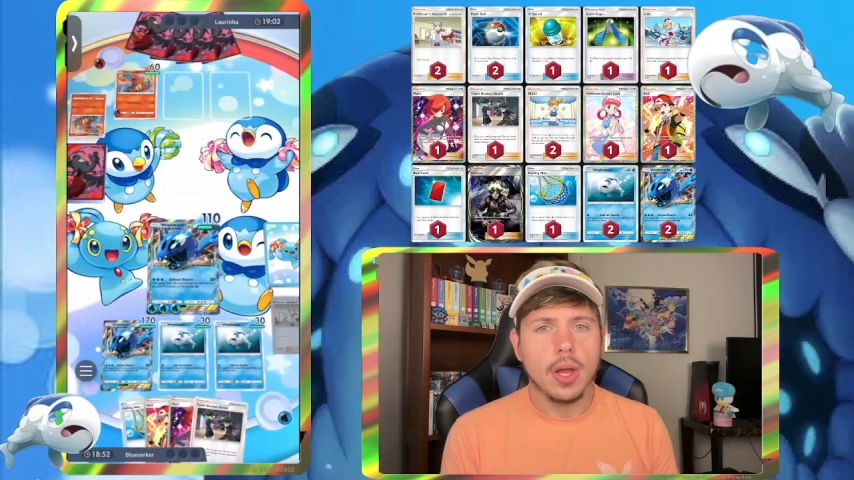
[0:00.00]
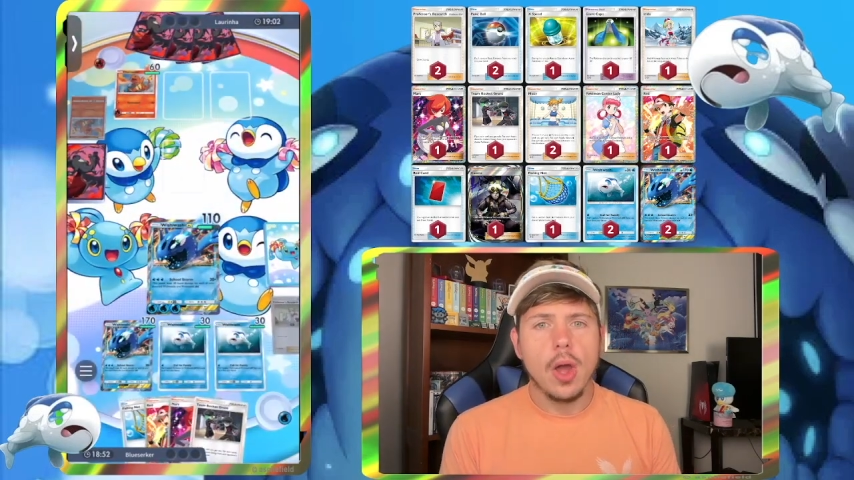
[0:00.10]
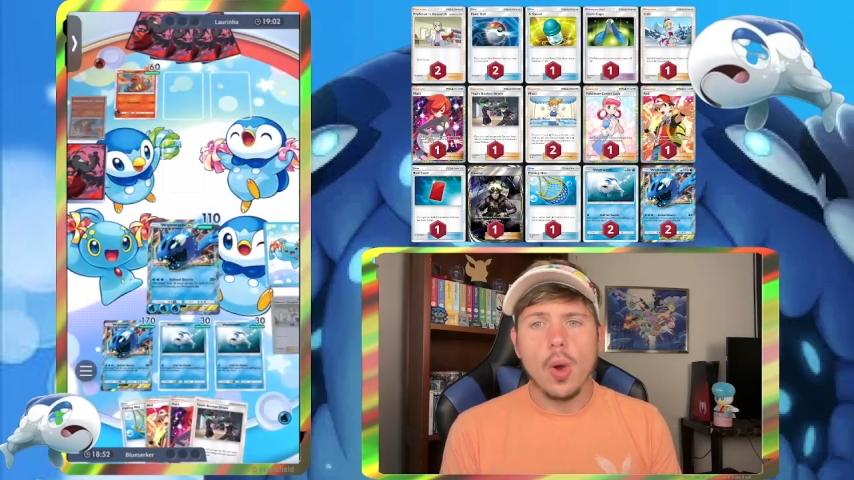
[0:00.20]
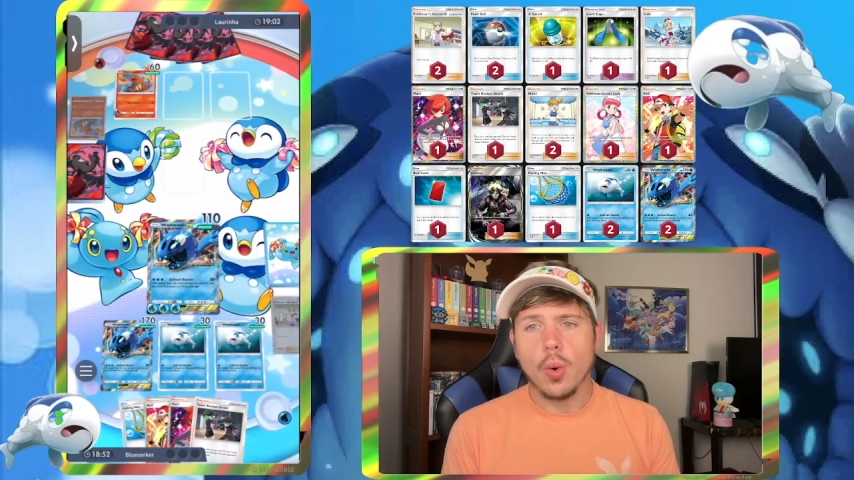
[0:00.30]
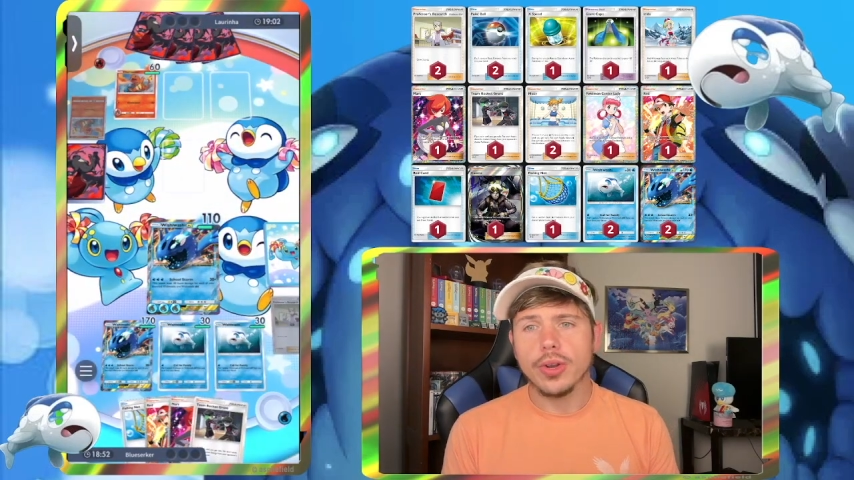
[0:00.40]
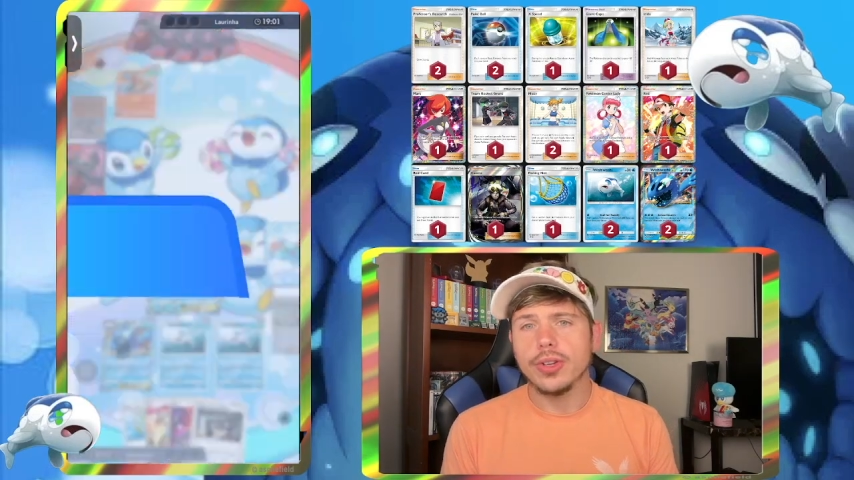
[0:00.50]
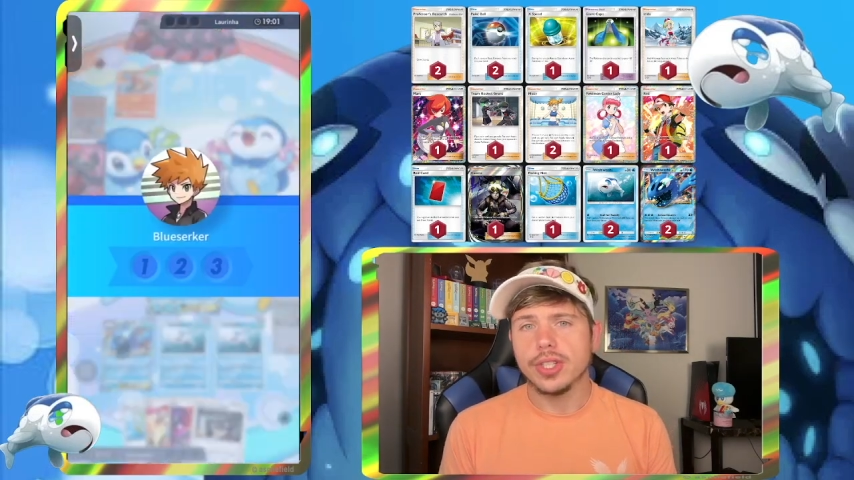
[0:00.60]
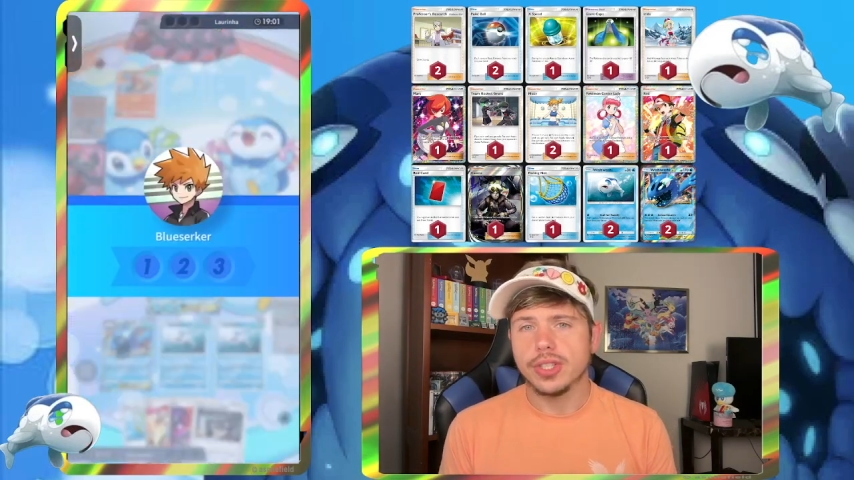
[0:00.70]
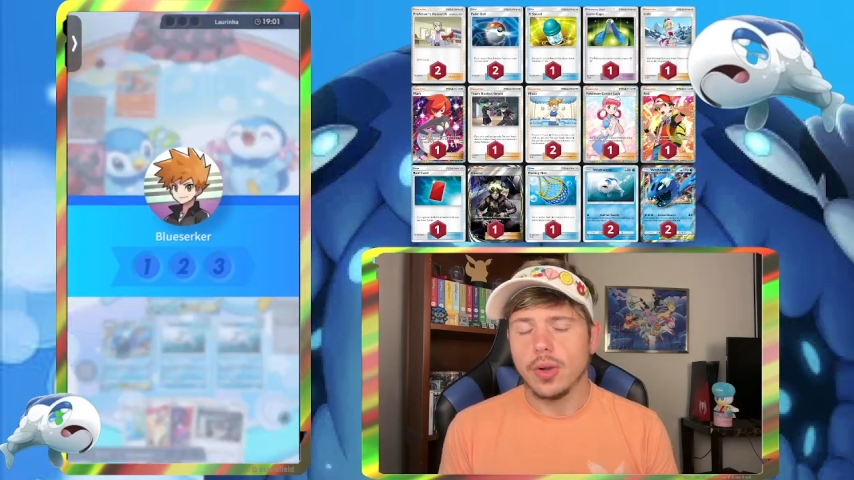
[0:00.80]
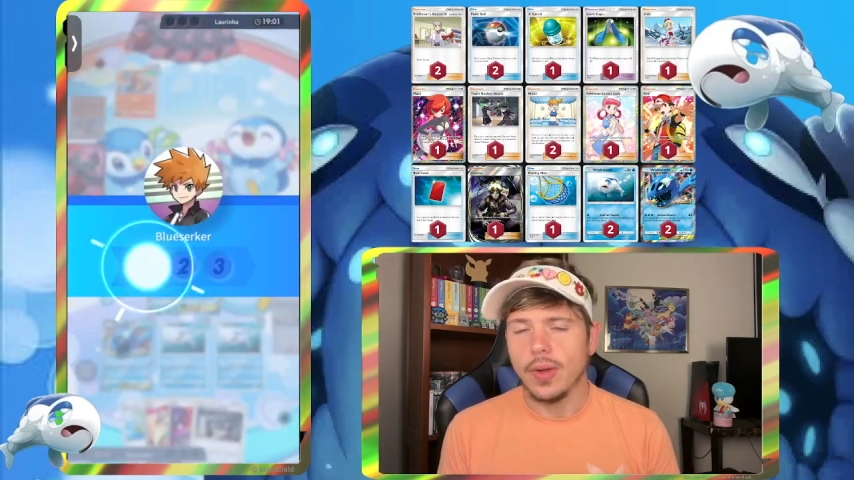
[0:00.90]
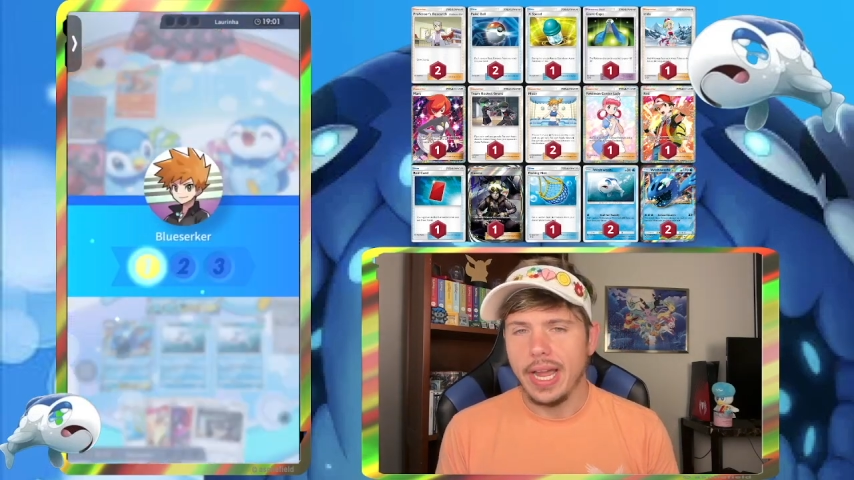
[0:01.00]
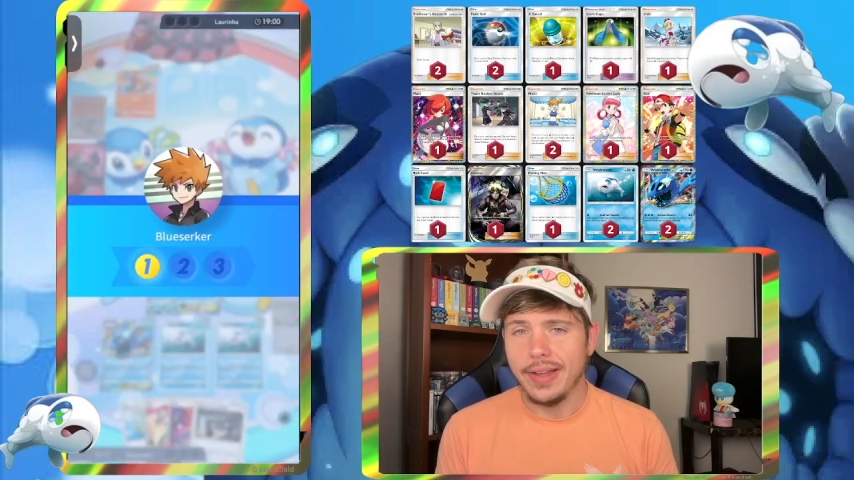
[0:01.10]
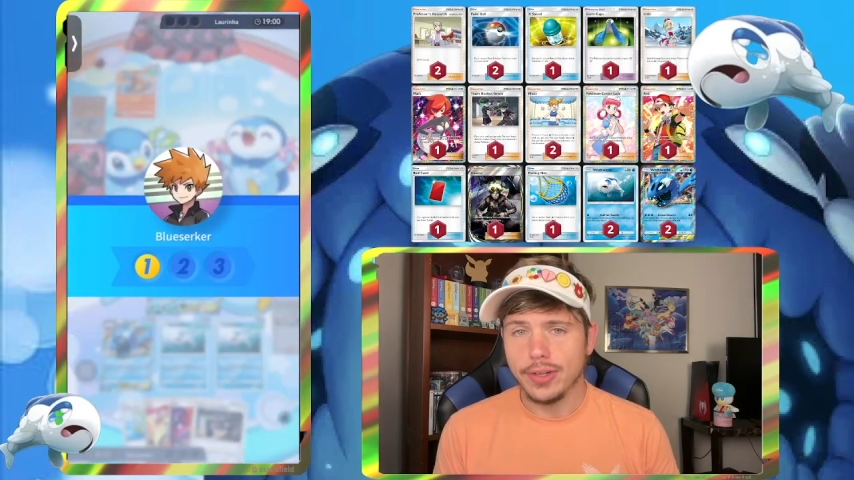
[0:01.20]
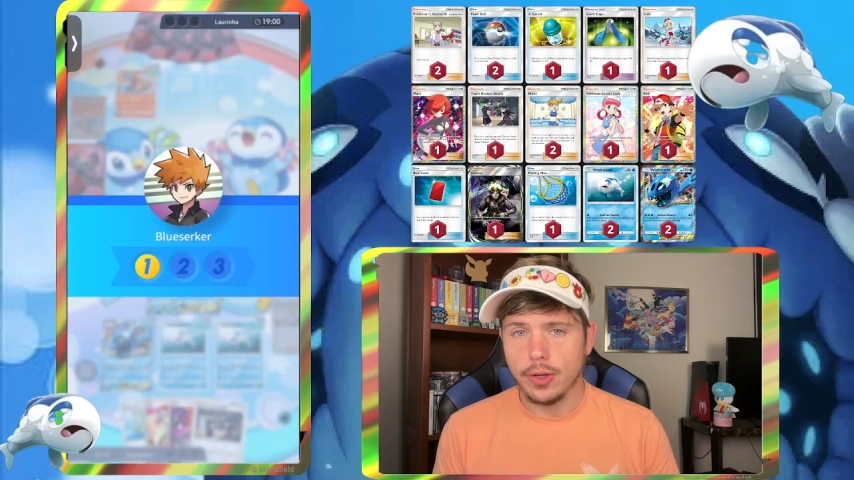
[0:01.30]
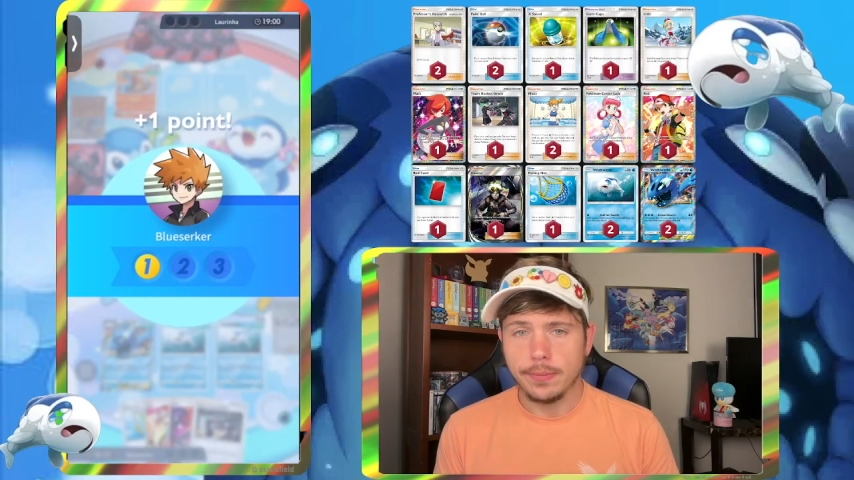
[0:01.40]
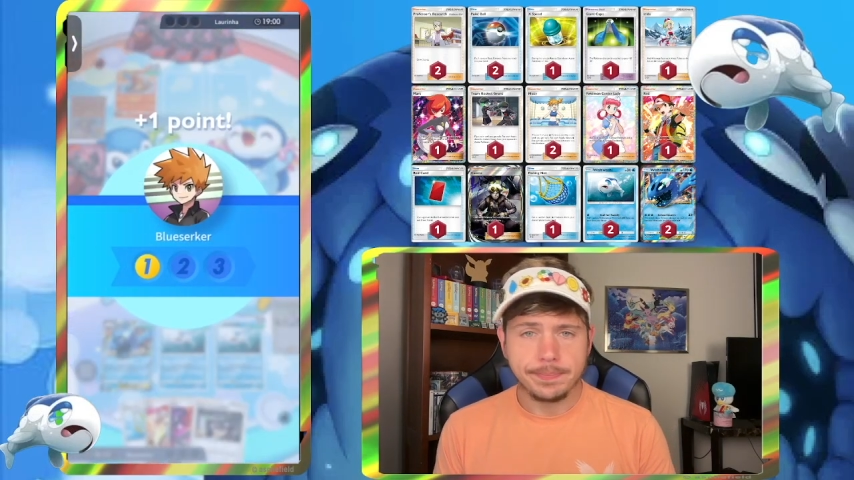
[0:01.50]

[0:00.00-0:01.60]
or you just don't have it all.